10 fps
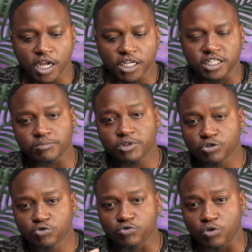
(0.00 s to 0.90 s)
Something
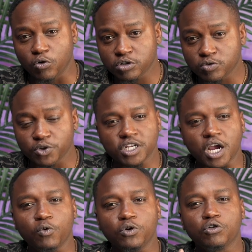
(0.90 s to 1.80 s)
to note, which I
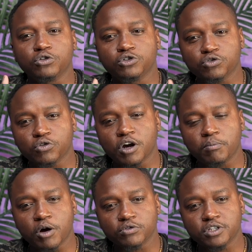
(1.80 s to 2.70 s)
will also talk
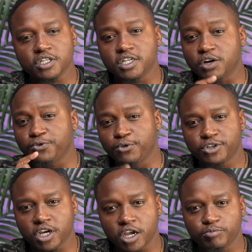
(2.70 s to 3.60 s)
about in a
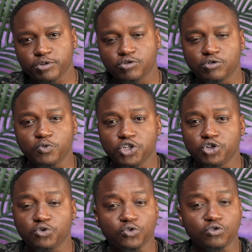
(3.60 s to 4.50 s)
future episode, which
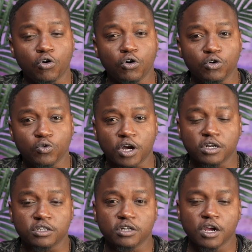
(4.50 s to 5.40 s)
you should all
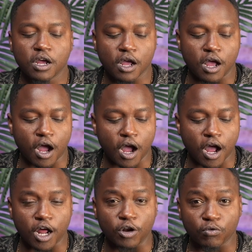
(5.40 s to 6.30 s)

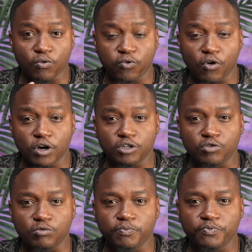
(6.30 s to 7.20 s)
look forward
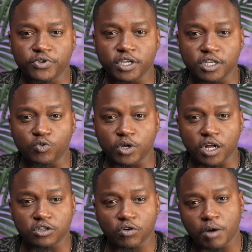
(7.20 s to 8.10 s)
to, is when I'll
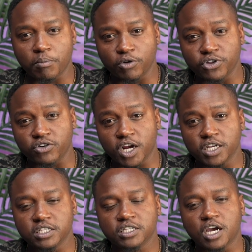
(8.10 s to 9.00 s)
talk about the
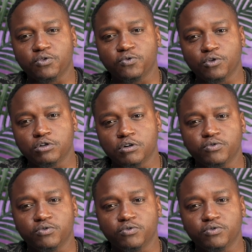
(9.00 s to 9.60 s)
rise and fall of